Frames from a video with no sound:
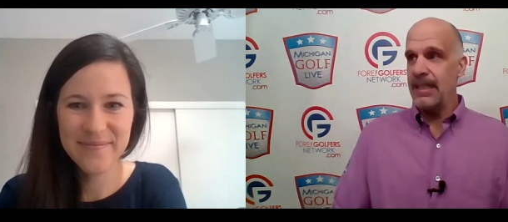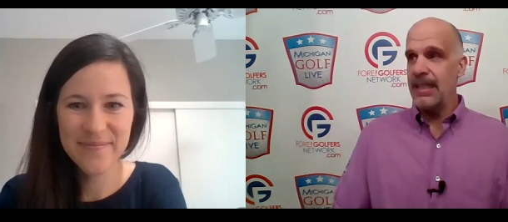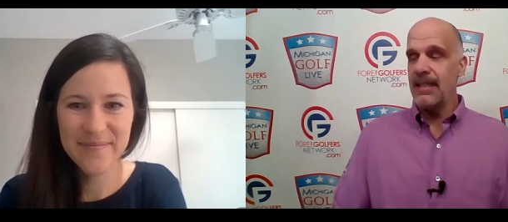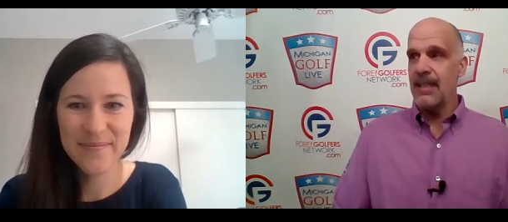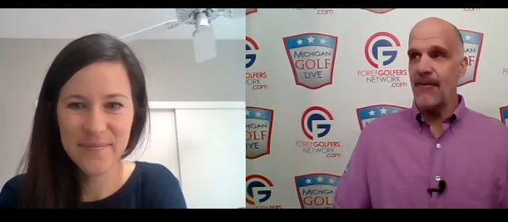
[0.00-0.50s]

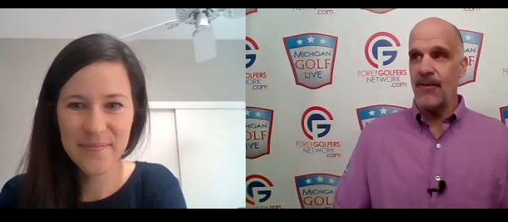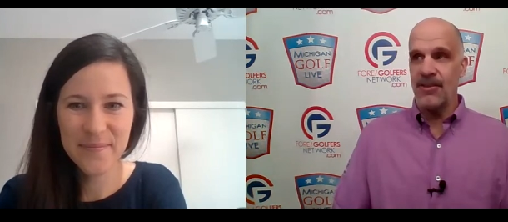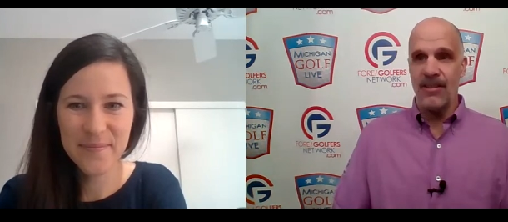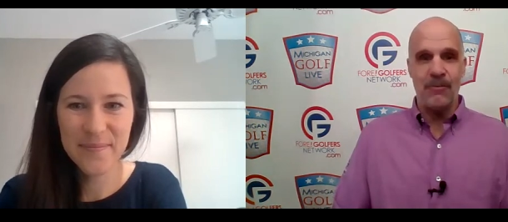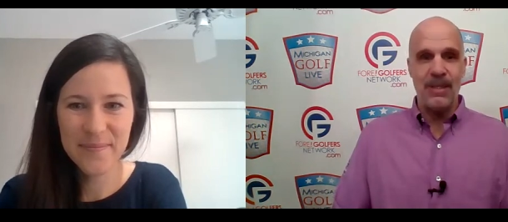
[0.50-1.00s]
Speaker 1: the
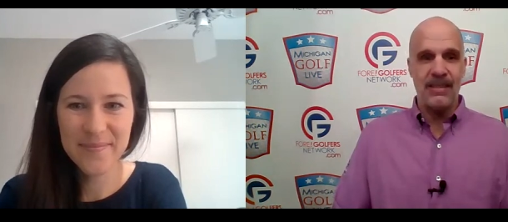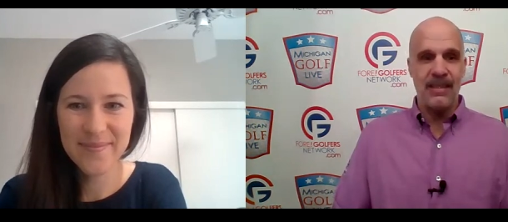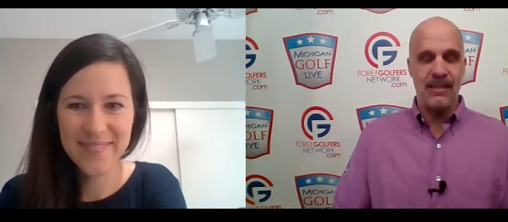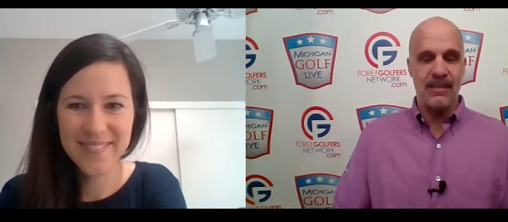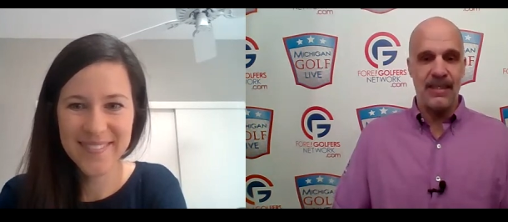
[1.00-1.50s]
levels of
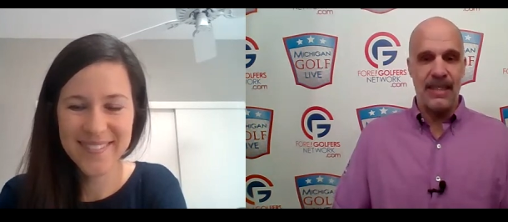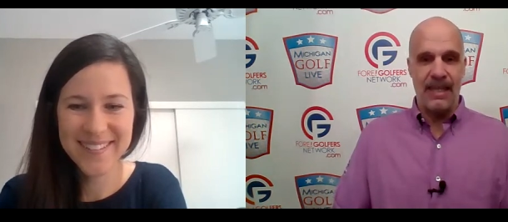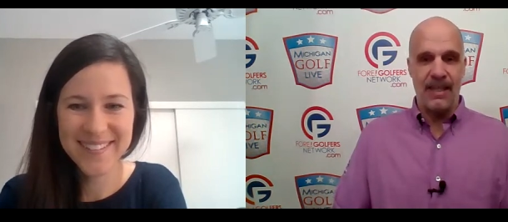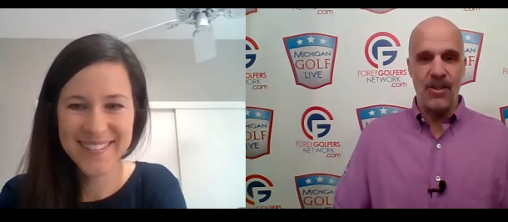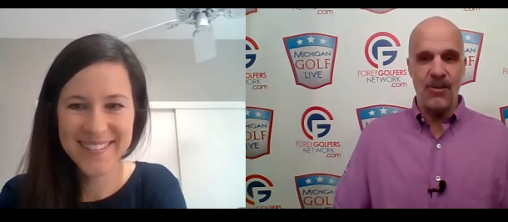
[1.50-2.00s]
business and
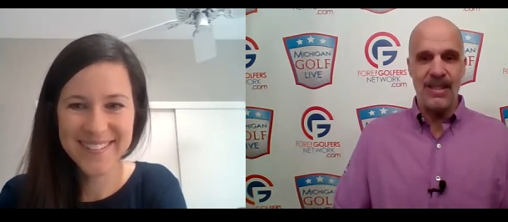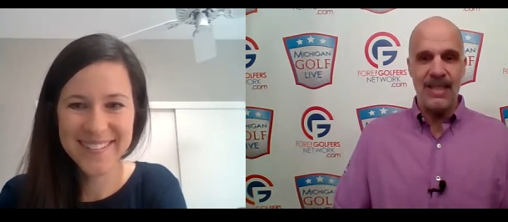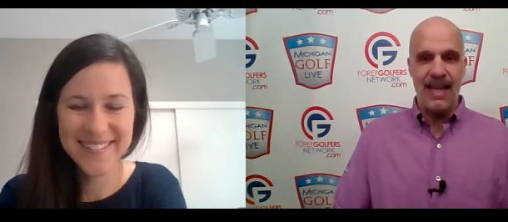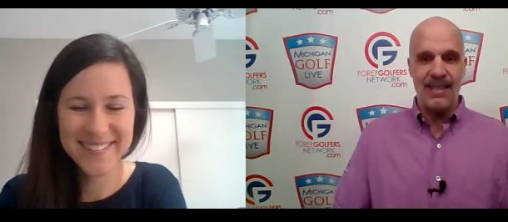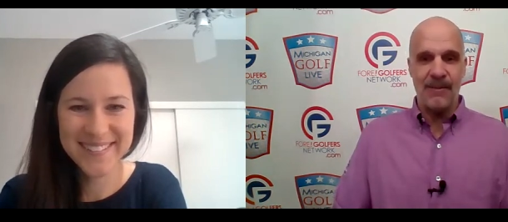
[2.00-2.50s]

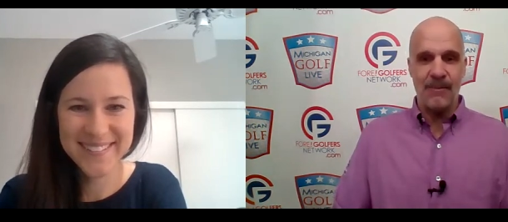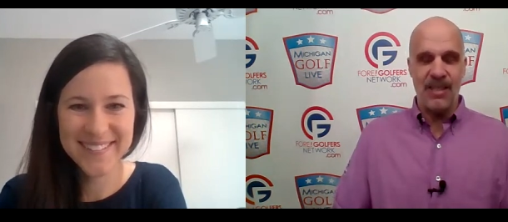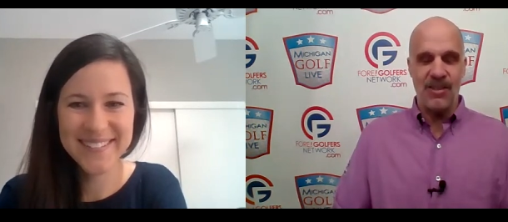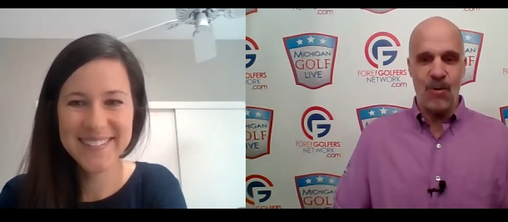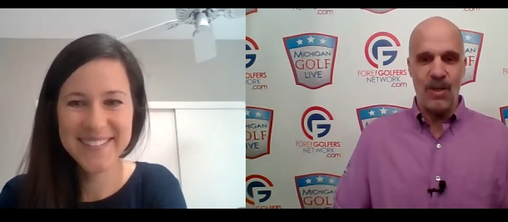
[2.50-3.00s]
enthusiasm
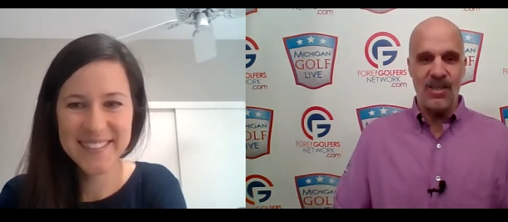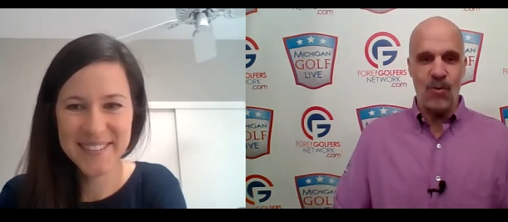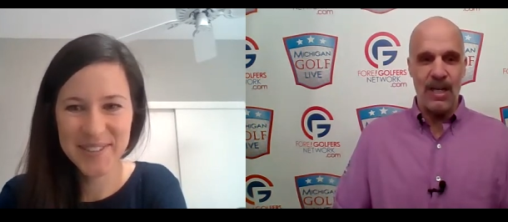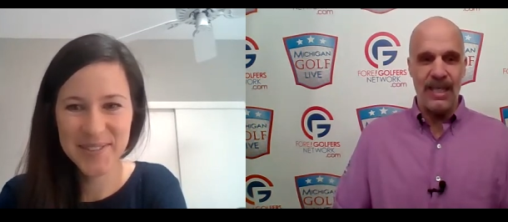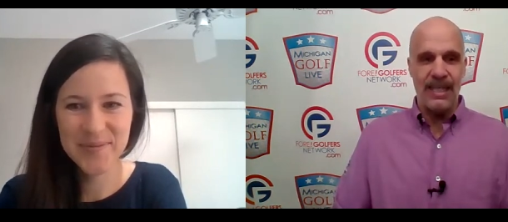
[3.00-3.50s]
that twenty
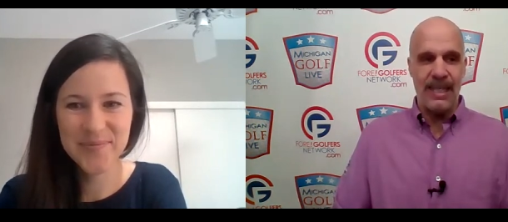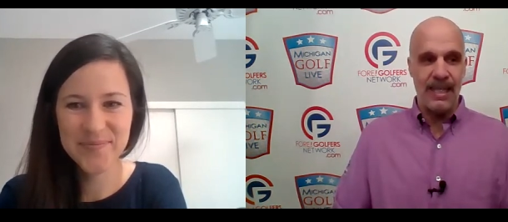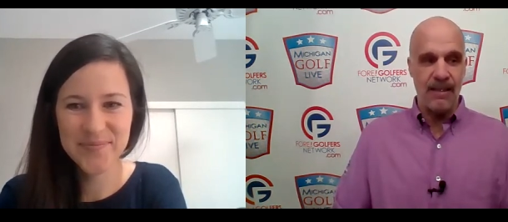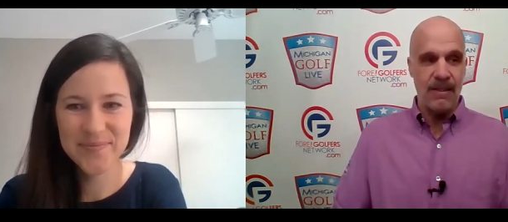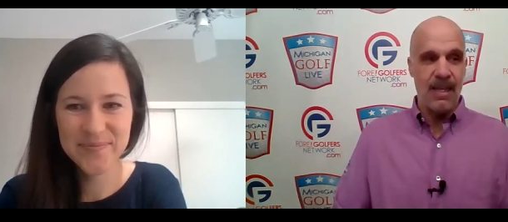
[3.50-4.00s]
twenty did.
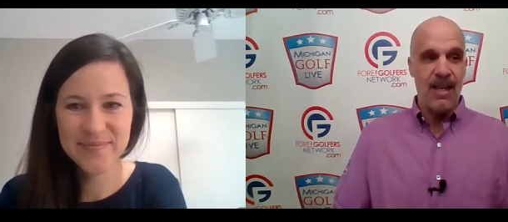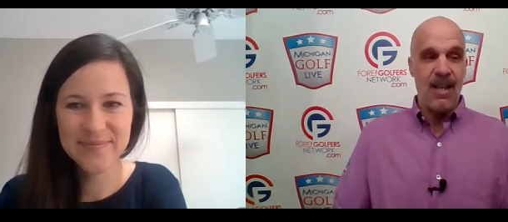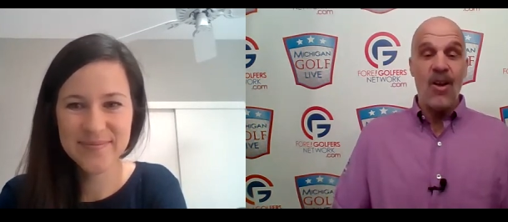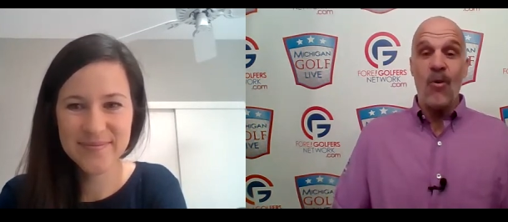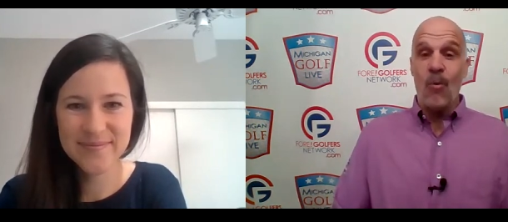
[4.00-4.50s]
And
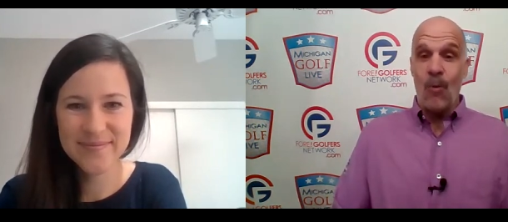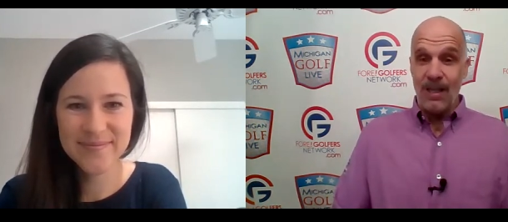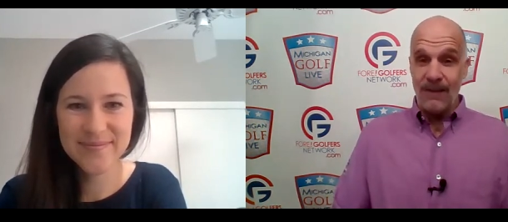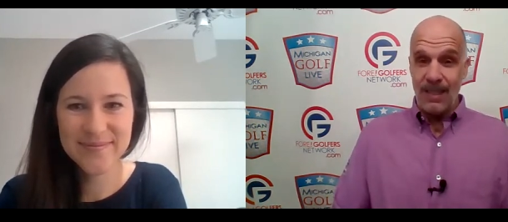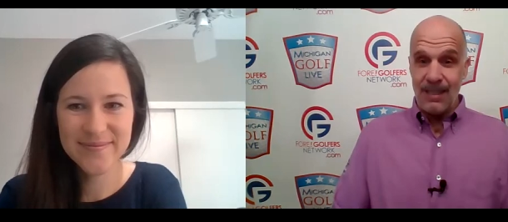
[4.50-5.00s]
one
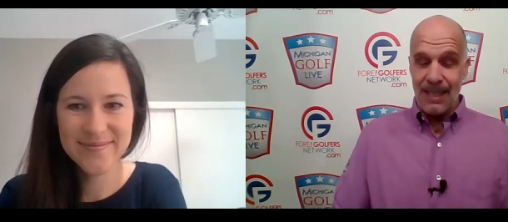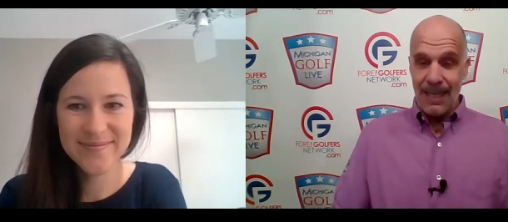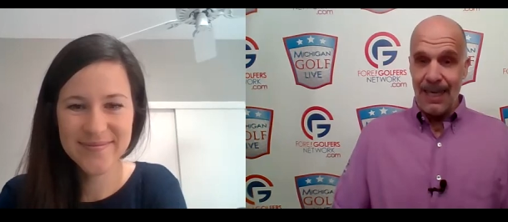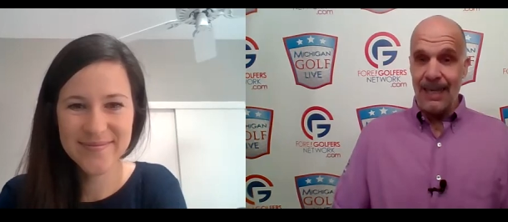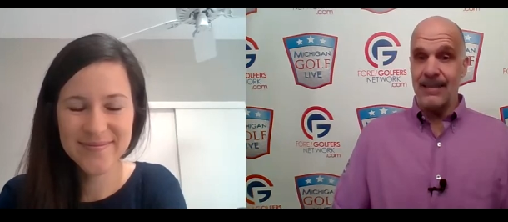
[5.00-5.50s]
of these
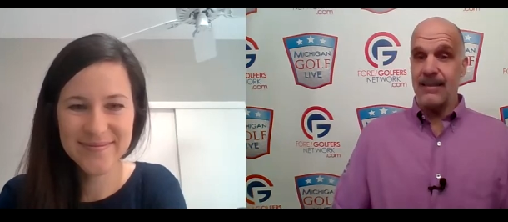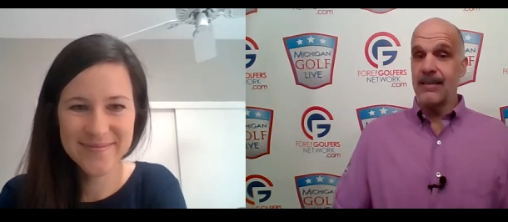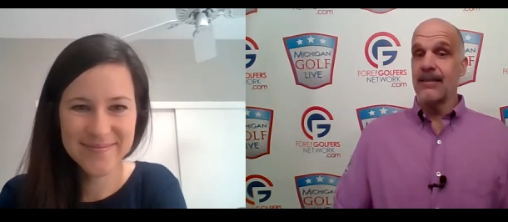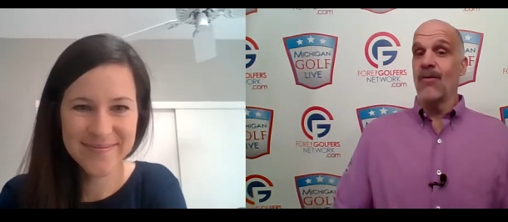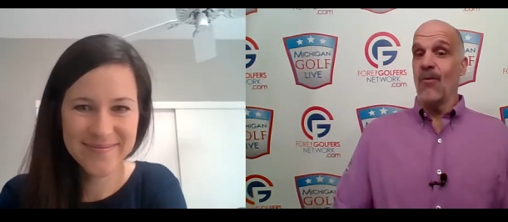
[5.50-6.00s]
days,
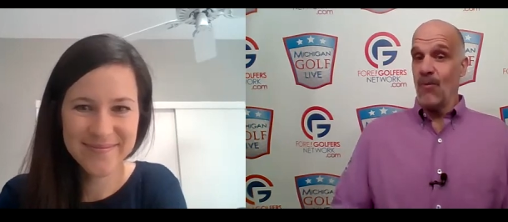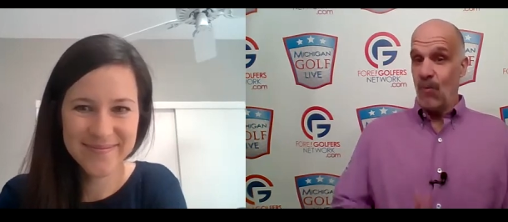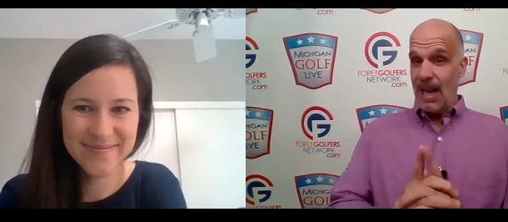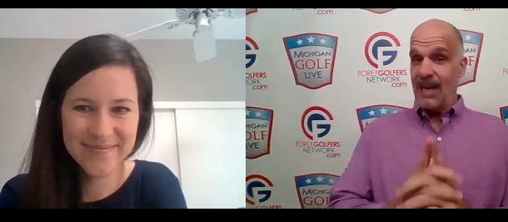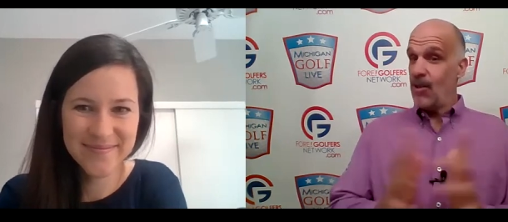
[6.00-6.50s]

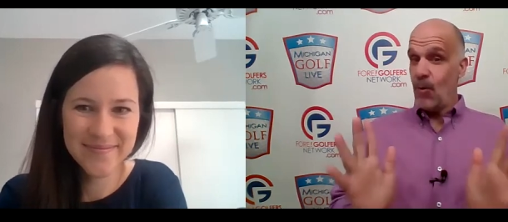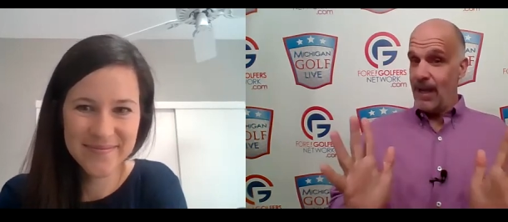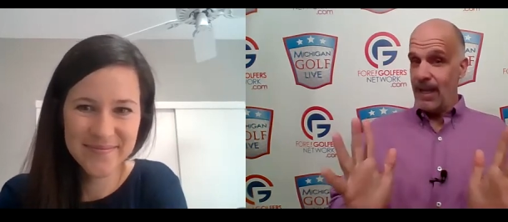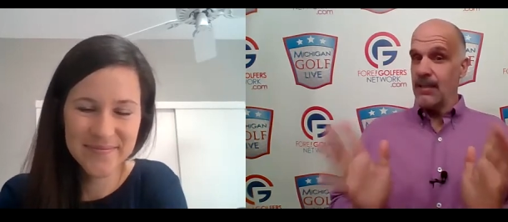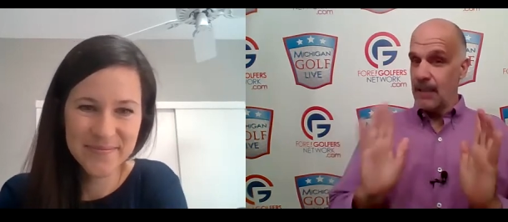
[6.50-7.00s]
well, I don't know when,